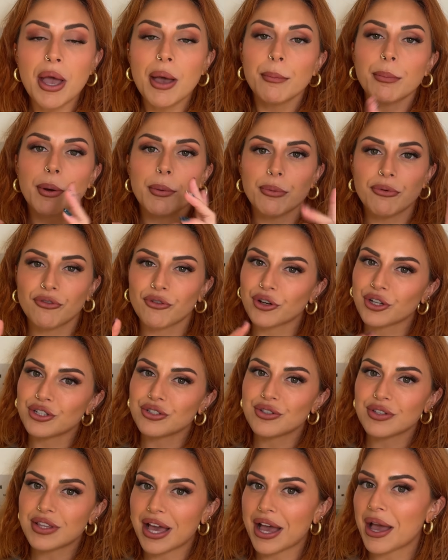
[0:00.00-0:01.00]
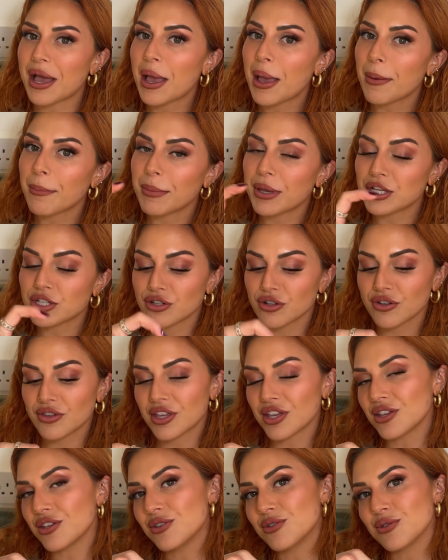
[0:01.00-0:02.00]
But before you do that, make sure that
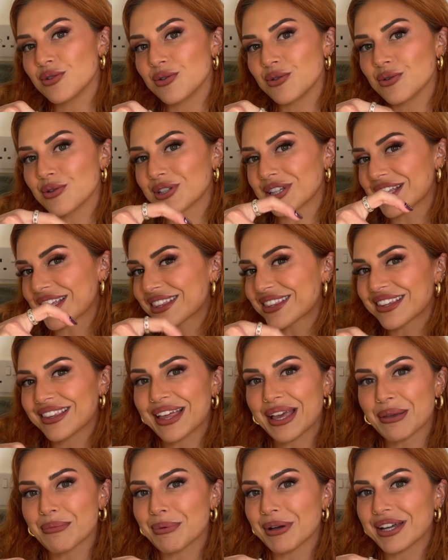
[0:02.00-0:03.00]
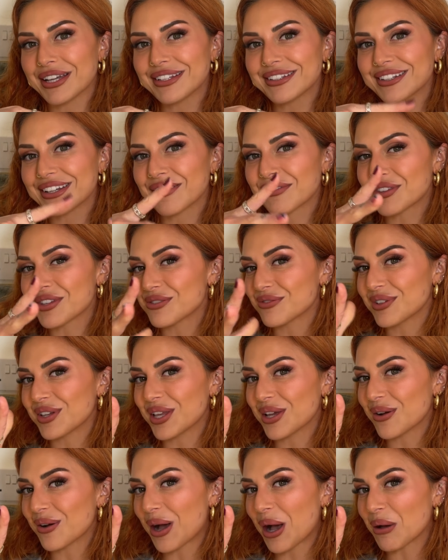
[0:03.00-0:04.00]
you click the like button if this
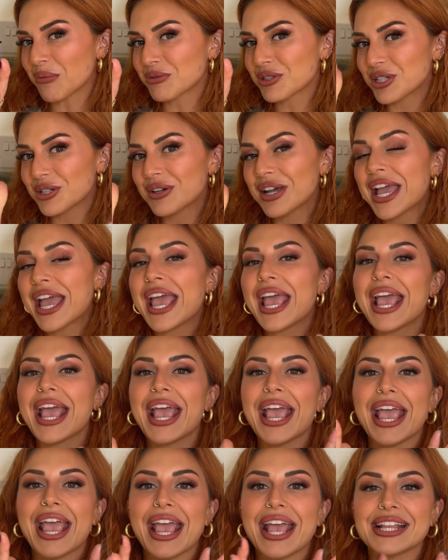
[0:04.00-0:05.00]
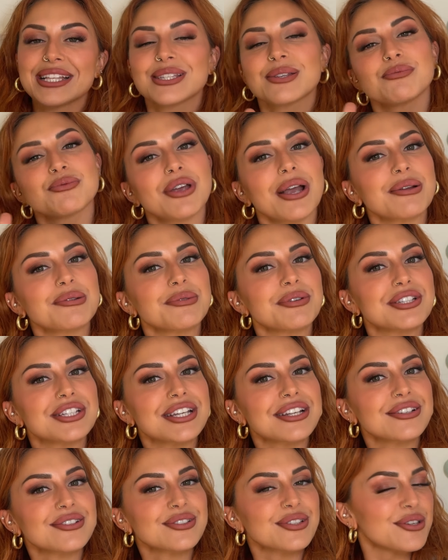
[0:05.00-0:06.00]
video helped you and subscribe to my
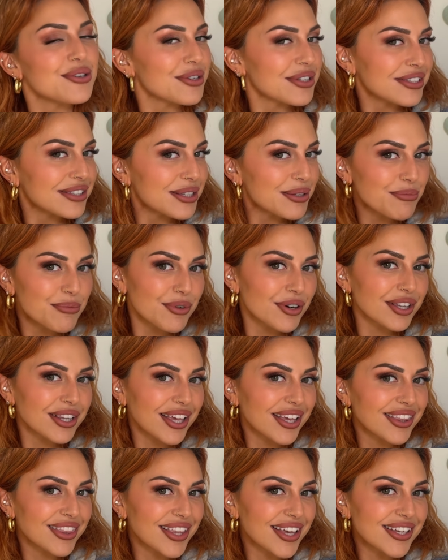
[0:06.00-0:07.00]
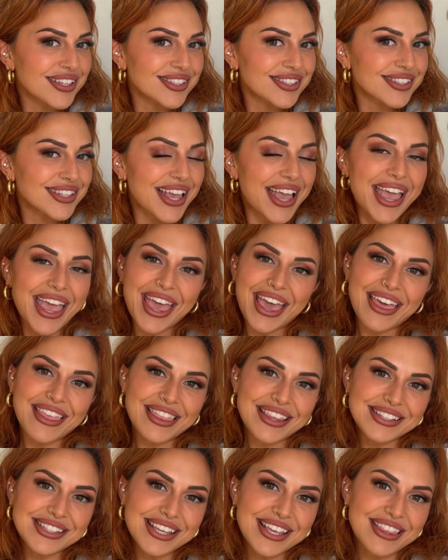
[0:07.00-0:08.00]
channel so you can see more like this. And
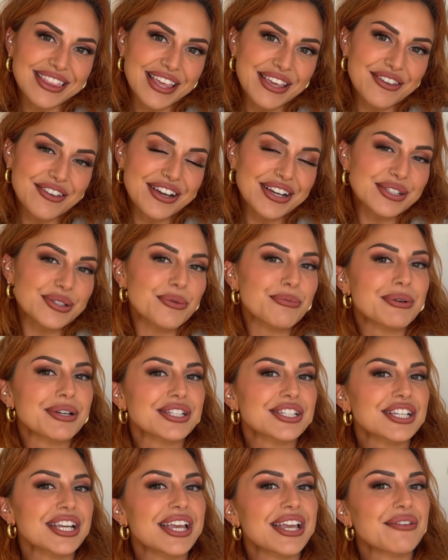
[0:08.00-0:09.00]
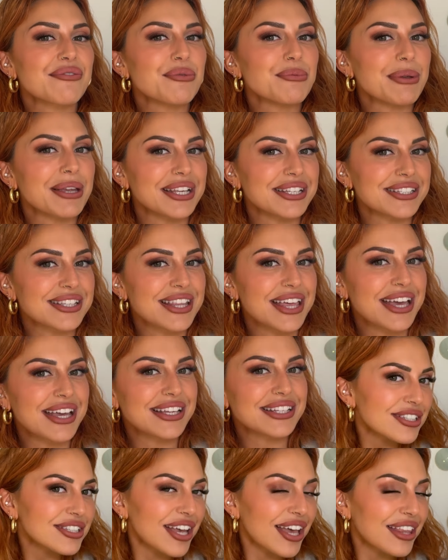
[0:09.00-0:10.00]
that's it. Thank you guys so much if you made it to the
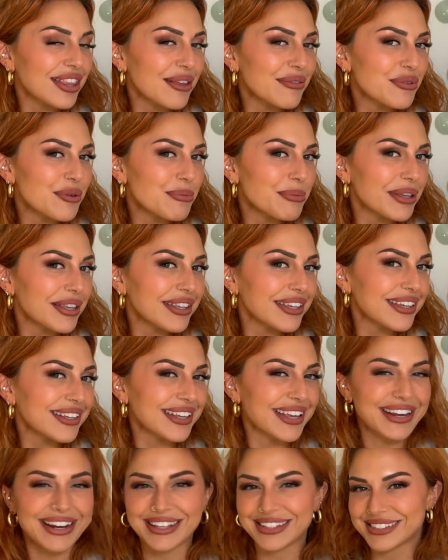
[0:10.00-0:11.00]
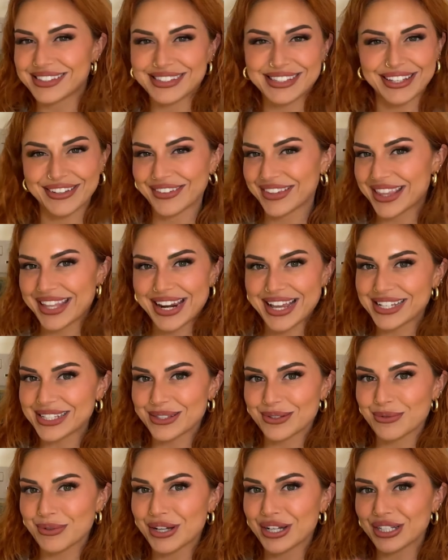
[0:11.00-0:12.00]
end. I love you a million and I'll see you in the
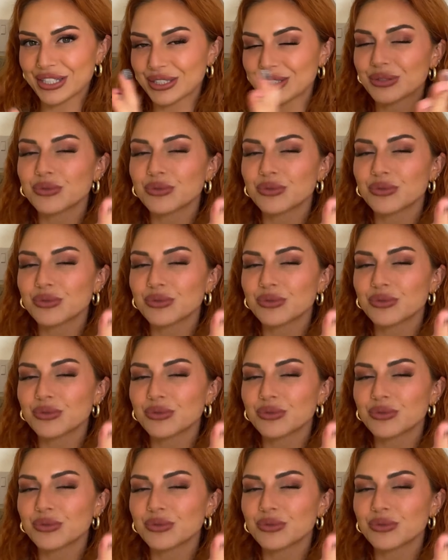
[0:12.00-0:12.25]
next one.